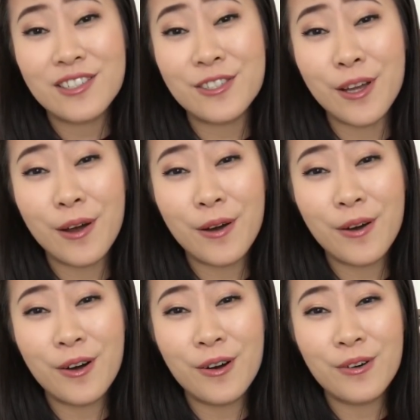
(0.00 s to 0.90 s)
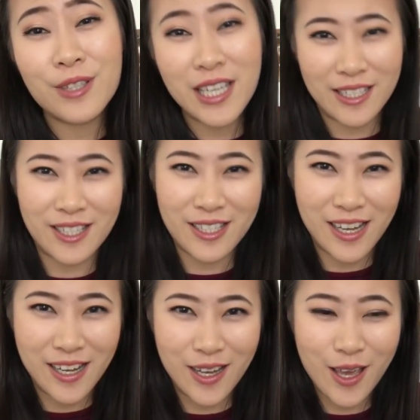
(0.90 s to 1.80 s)
So yes,
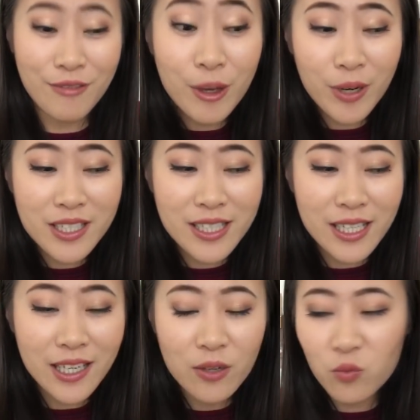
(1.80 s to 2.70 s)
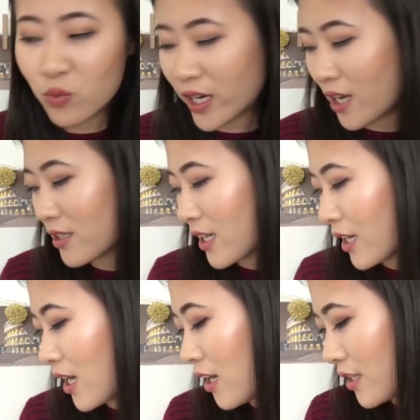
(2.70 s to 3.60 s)
if you want to see what else I
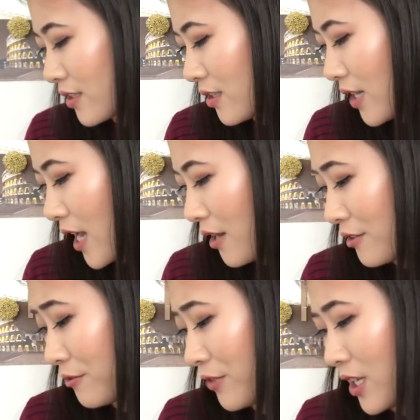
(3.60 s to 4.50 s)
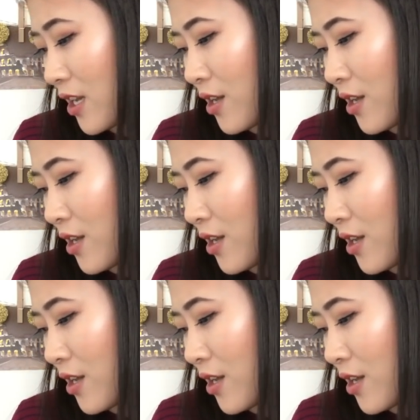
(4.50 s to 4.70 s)
got, I still have